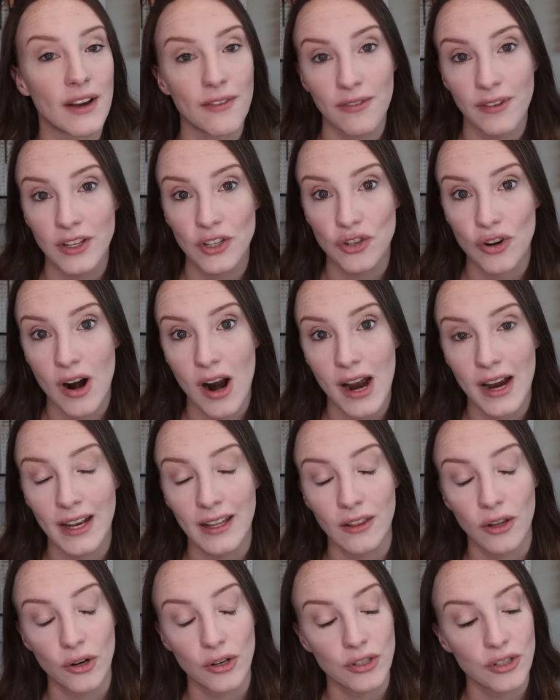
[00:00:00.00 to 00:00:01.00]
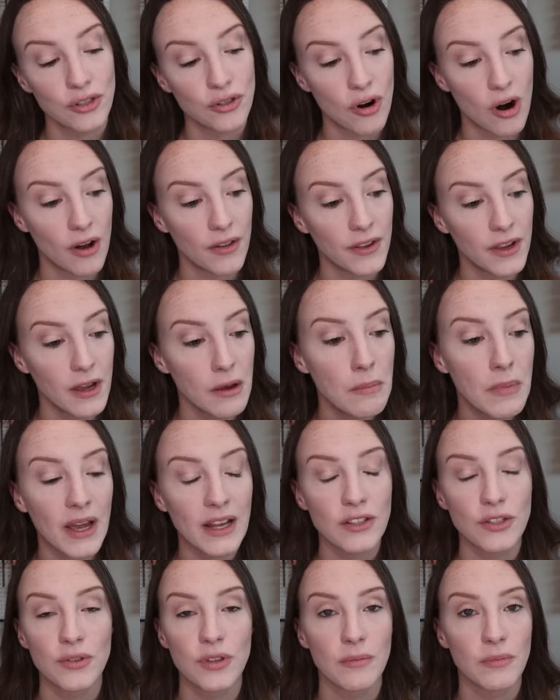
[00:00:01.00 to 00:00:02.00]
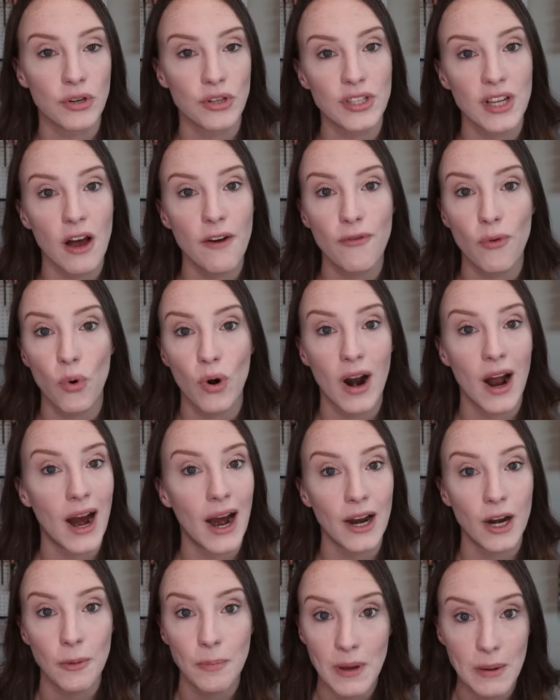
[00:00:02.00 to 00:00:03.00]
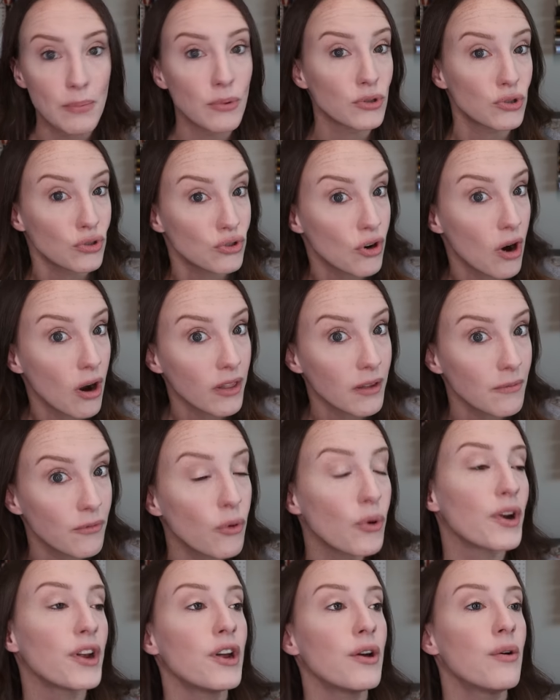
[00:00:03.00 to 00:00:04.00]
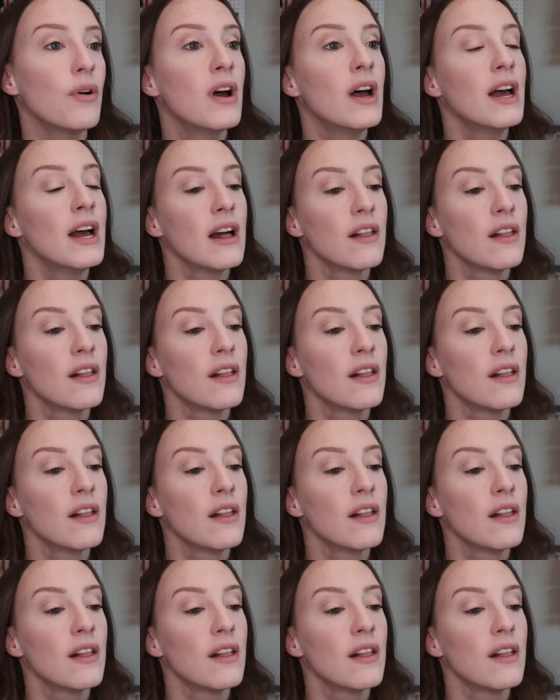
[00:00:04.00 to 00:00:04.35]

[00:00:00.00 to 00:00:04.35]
definitely try and learn to draw them and do them yourself, or hire people to draw them for you.